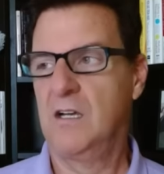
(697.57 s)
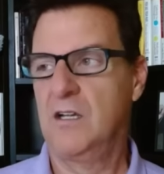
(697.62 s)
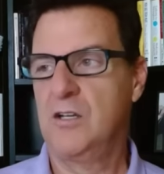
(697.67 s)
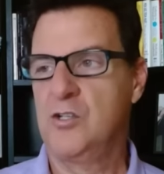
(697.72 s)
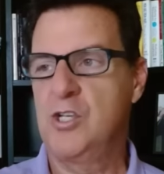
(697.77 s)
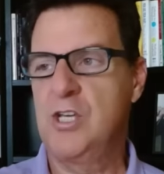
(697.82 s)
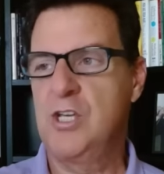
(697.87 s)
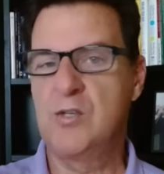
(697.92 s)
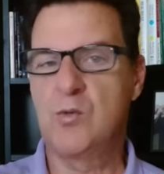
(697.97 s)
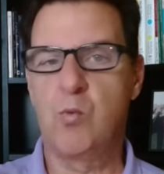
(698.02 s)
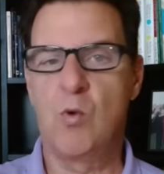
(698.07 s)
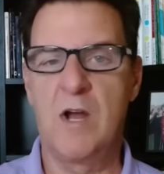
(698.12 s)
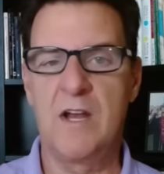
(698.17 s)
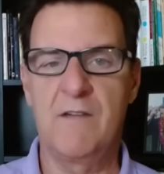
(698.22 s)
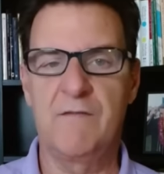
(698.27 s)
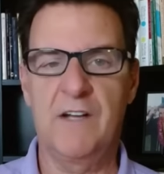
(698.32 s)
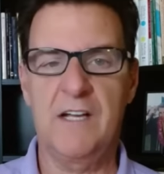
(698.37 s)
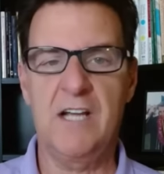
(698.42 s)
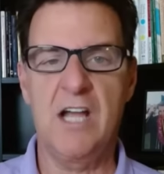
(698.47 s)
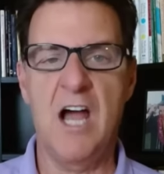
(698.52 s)
She's one
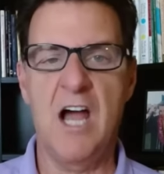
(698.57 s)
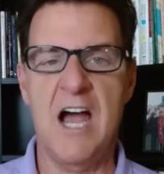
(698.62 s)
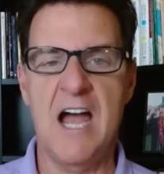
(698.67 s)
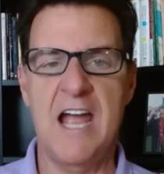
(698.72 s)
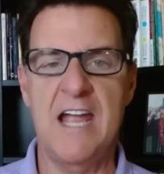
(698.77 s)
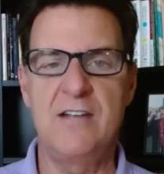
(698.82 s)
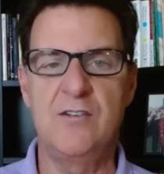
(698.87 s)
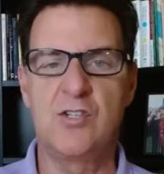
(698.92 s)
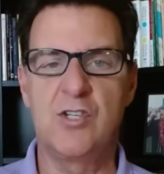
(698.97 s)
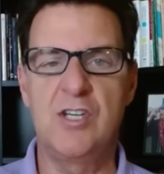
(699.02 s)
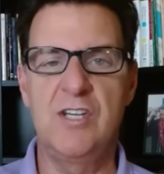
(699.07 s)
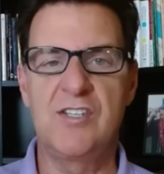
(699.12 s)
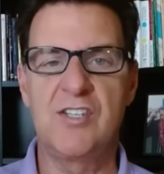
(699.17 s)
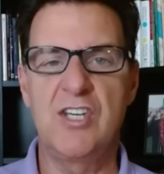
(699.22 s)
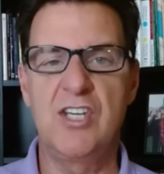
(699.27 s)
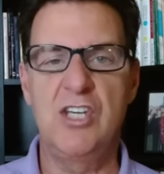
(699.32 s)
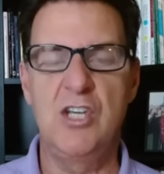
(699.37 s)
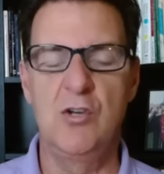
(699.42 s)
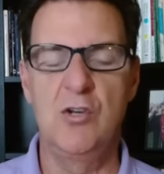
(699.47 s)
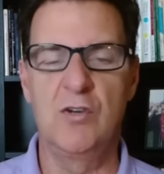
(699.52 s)
of a kind. She's
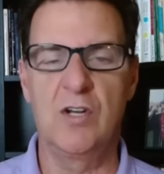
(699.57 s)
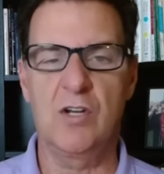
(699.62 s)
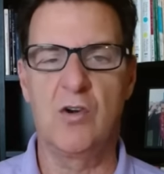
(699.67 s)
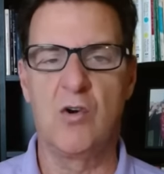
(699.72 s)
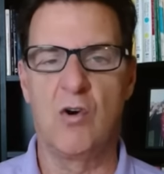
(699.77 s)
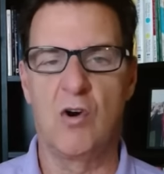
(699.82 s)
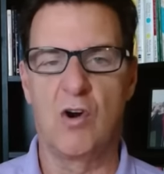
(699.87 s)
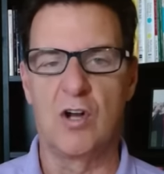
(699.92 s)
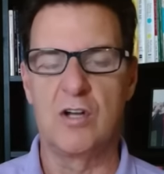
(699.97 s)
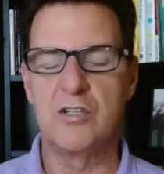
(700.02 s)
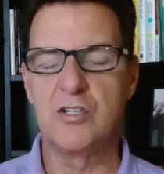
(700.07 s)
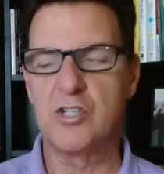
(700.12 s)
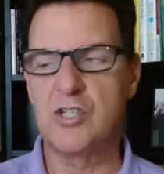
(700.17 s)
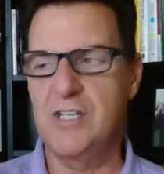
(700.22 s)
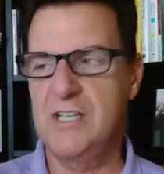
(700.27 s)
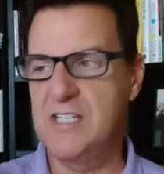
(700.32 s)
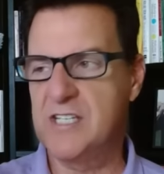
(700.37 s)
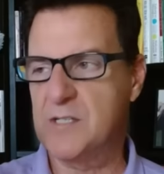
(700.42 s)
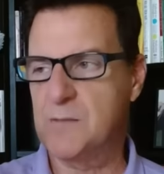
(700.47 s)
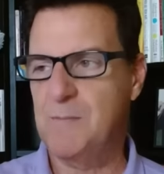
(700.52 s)
a unicorn.
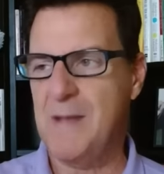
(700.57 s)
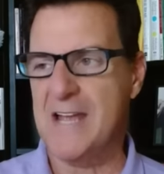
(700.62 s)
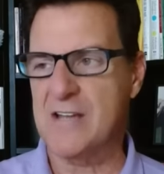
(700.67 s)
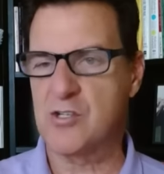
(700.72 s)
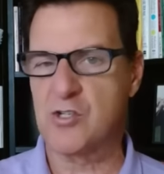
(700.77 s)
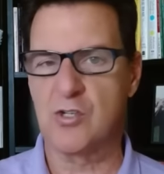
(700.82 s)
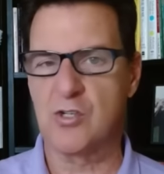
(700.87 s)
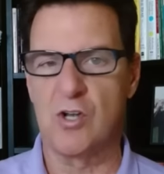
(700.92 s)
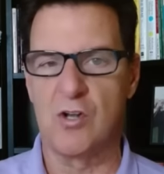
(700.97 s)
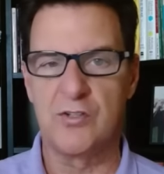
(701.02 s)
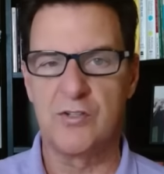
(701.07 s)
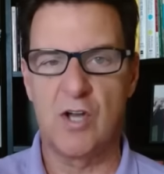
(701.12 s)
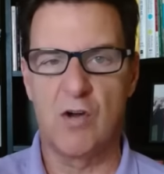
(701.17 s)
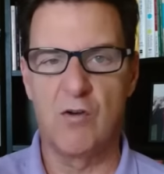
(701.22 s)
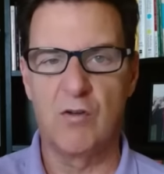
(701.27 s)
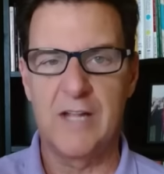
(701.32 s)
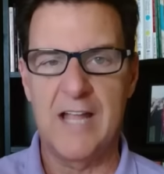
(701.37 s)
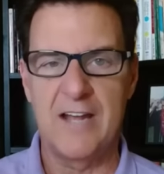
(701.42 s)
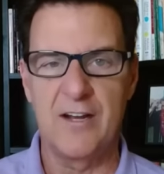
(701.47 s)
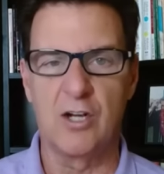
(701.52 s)
She's special.
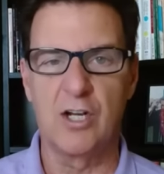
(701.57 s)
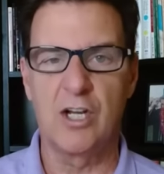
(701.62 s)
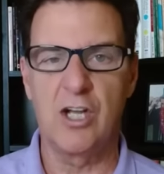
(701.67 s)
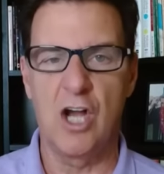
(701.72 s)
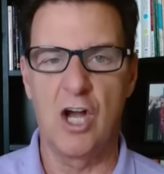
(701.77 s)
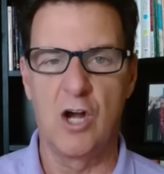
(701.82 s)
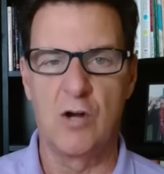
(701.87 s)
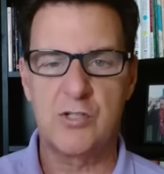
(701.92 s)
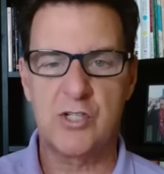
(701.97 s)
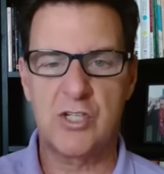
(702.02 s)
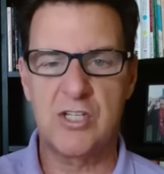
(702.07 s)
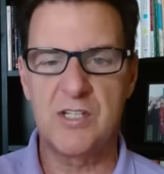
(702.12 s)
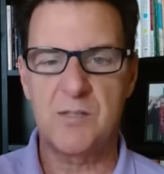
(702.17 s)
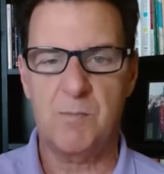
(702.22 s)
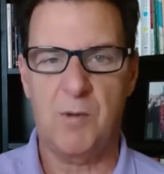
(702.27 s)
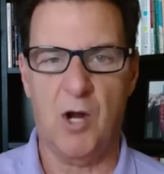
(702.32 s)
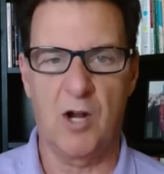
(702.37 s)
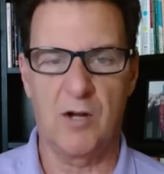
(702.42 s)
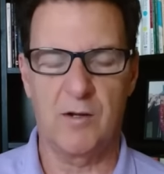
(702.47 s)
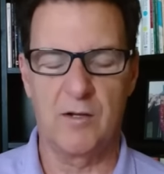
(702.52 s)
Don't let her go. She's
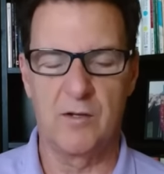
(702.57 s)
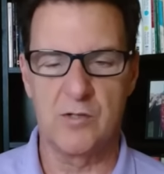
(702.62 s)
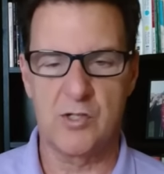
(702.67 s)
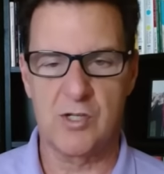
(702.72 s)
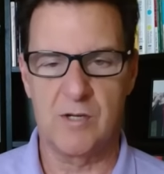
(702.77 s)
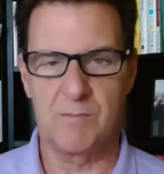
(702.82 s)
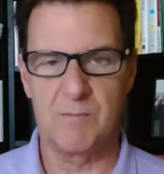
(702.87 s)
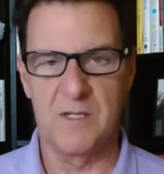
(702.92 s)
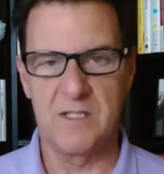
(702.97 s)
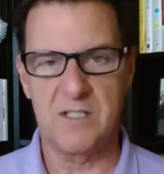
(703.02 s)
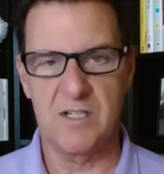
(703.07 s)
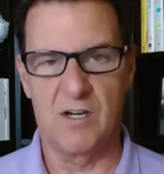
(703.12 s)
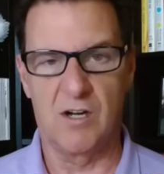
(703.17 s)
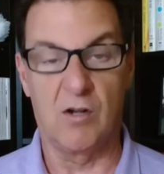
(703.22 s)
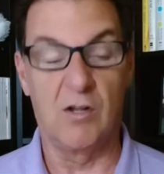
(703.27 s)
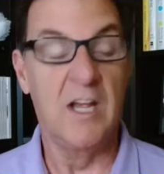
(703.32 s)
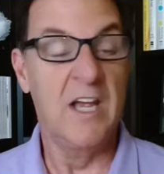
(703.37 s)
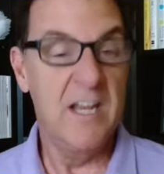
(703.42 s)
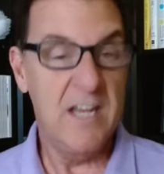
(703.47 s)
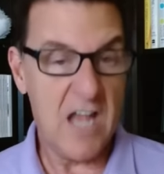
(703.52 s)
partnership material.